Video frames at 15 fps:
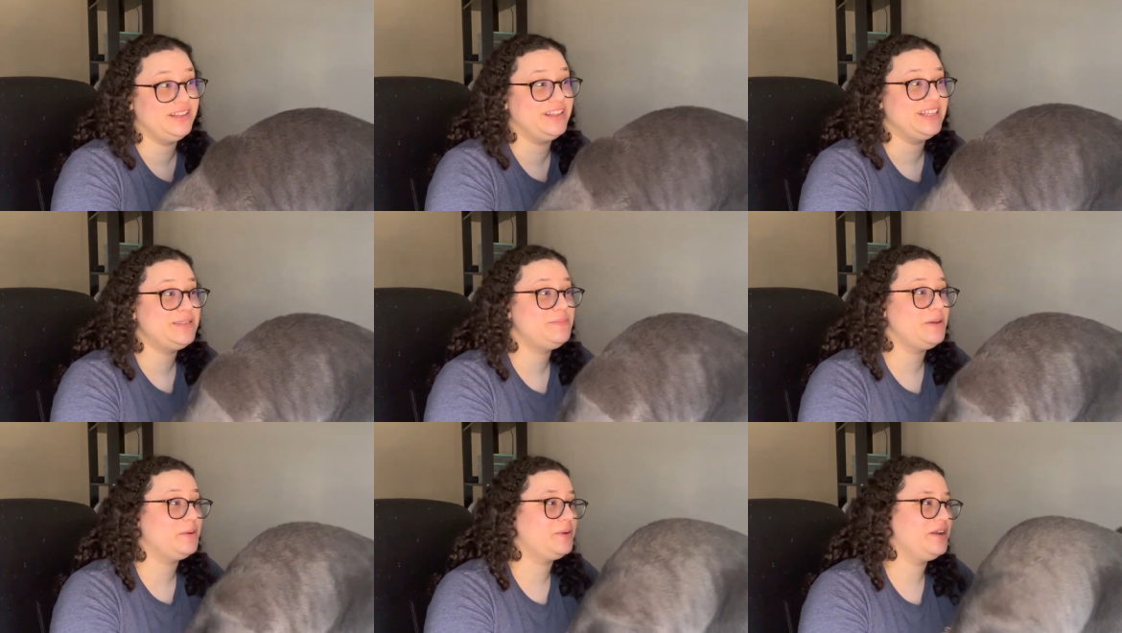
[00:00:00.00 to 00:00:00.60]
Let's
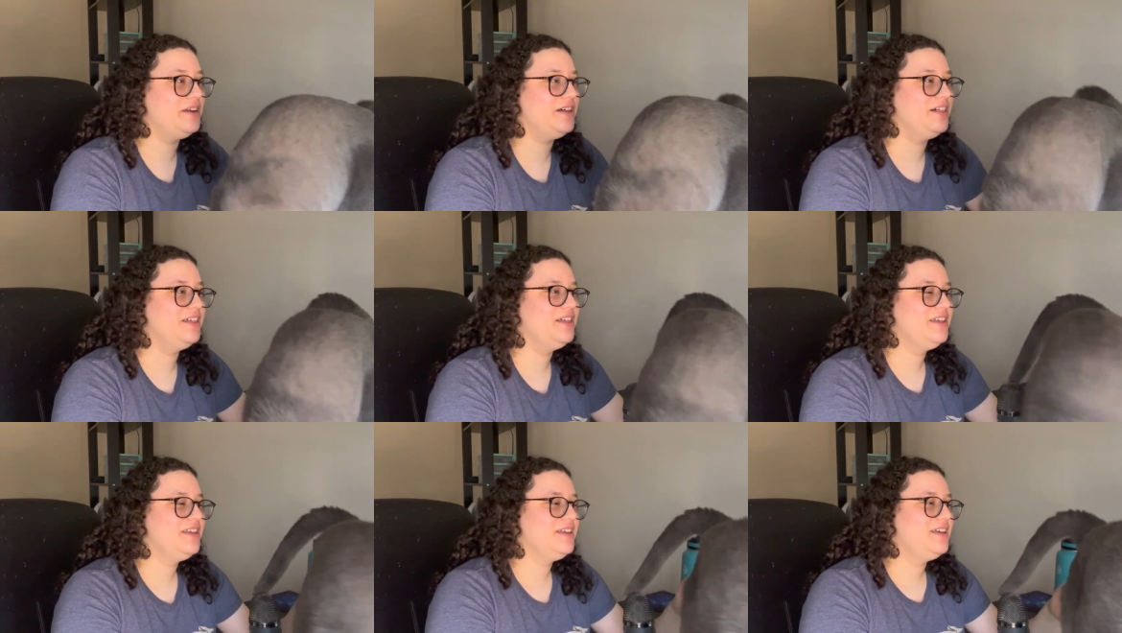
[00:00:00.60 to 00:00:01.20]
be real.
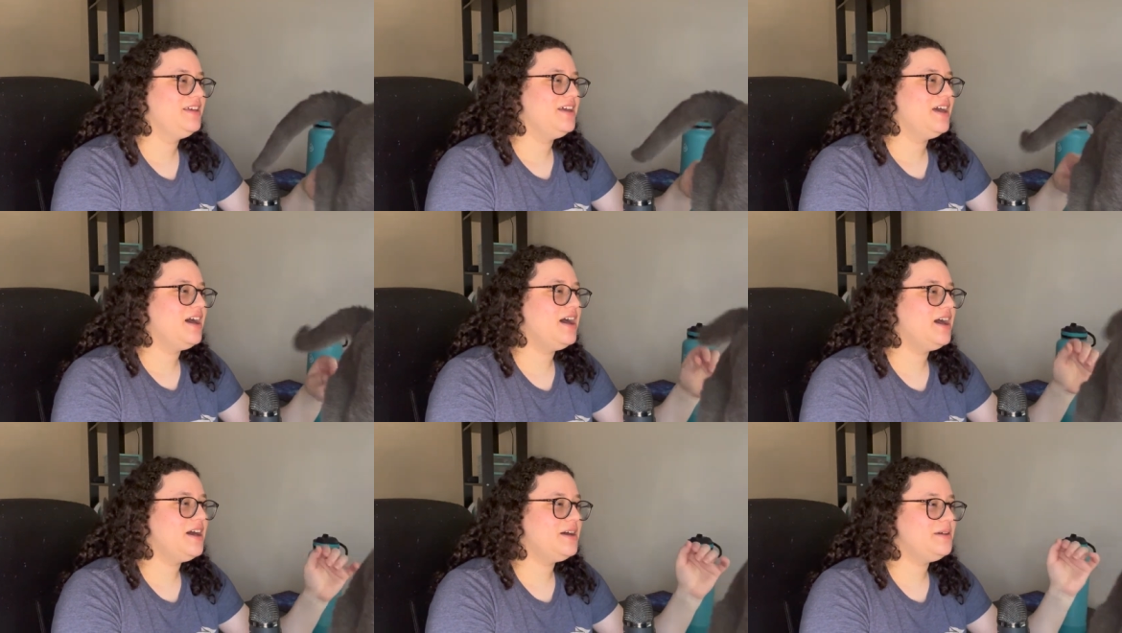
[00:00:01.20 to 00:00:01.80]

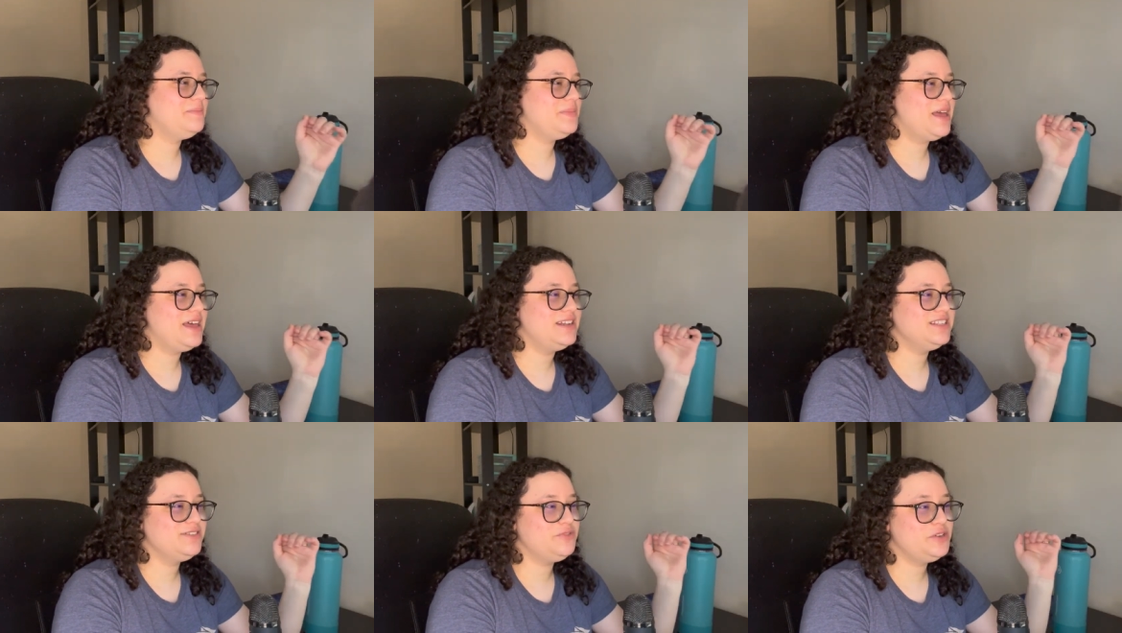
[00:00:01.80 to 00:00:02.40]
Um,
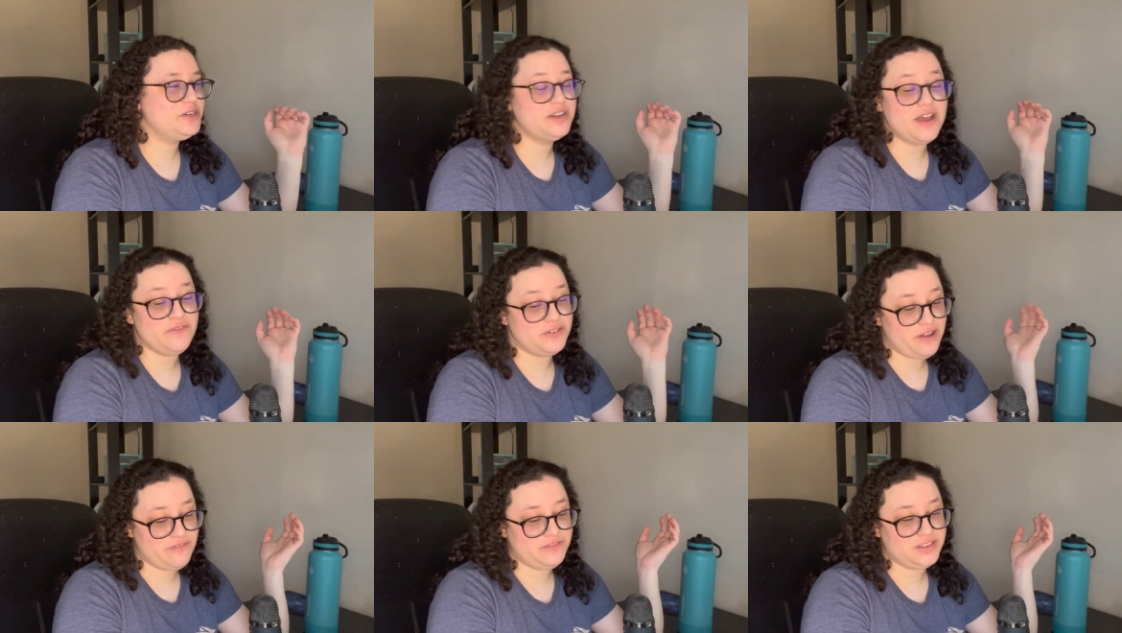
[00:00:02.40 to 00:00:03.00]
and as if we didn't have
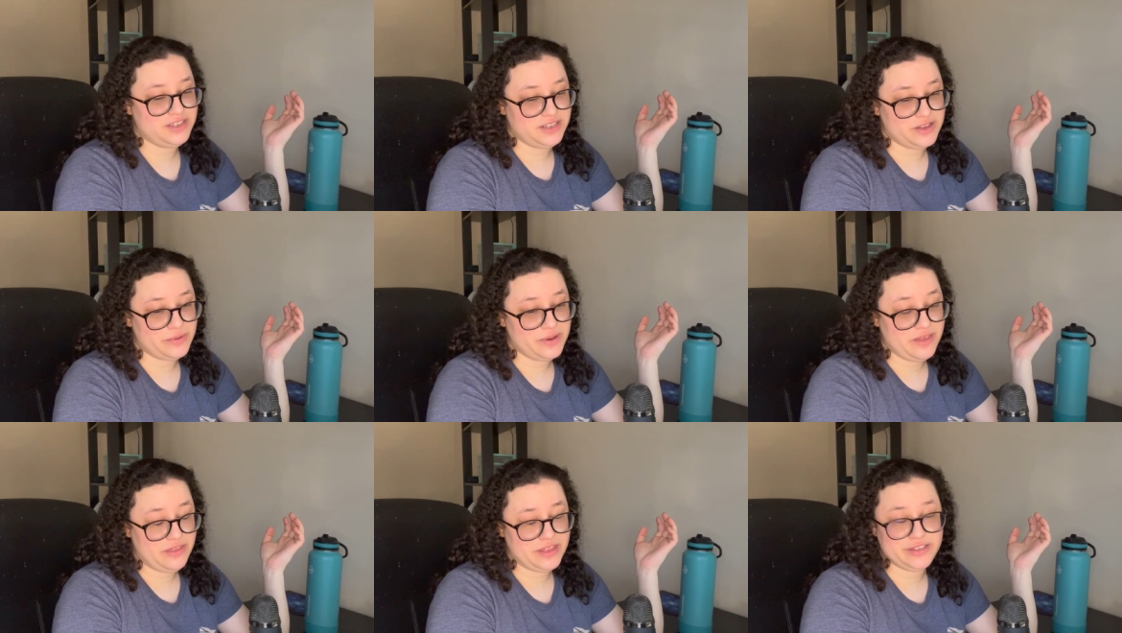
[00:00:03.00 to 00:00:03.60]
enough to deal
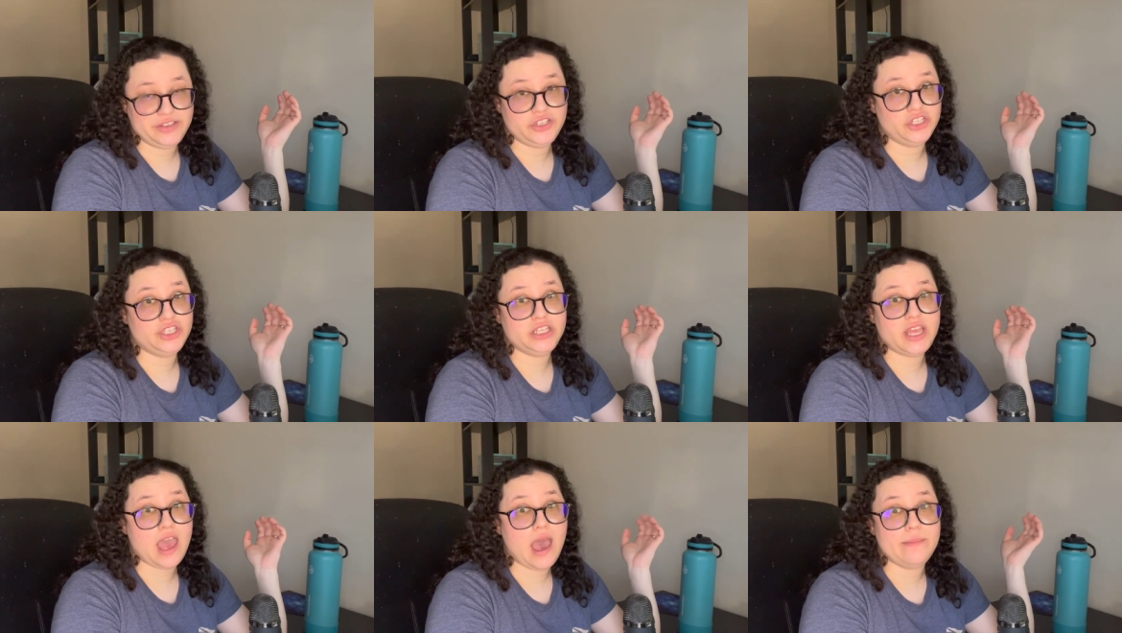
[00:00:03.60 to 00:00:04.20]
with, it's
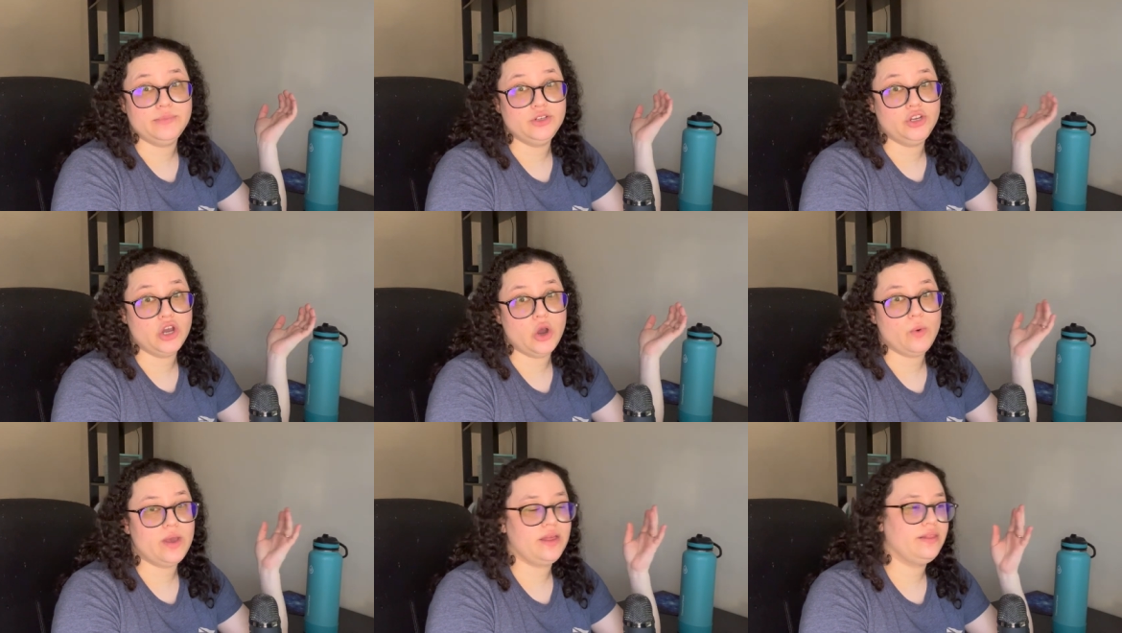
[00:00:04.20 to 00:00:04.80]
just kept
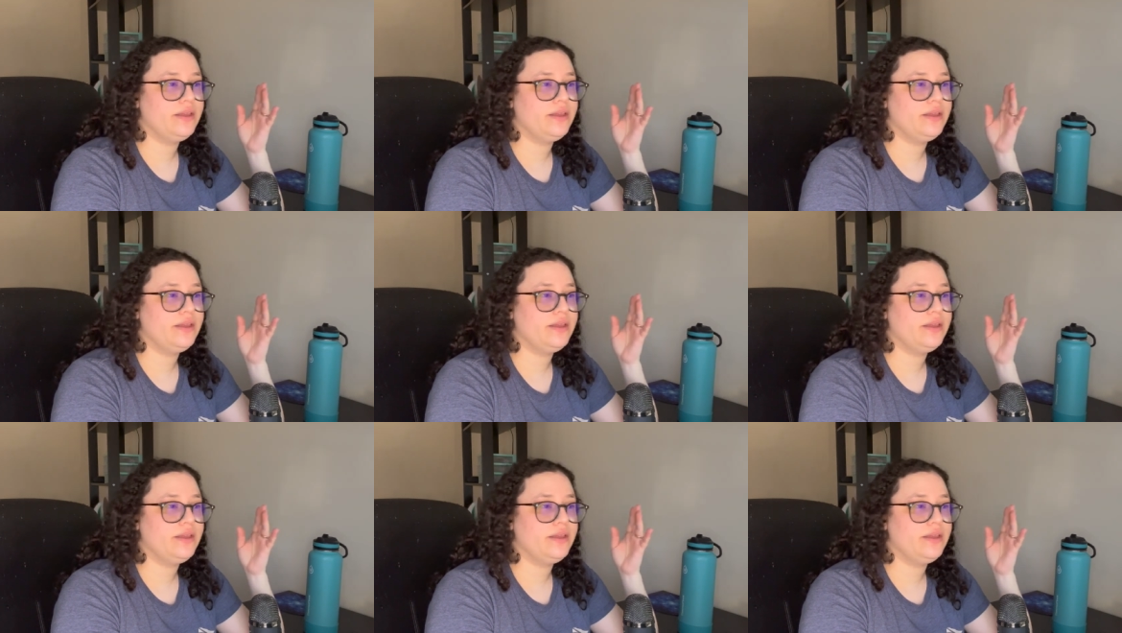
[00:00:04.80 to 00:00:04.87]
going.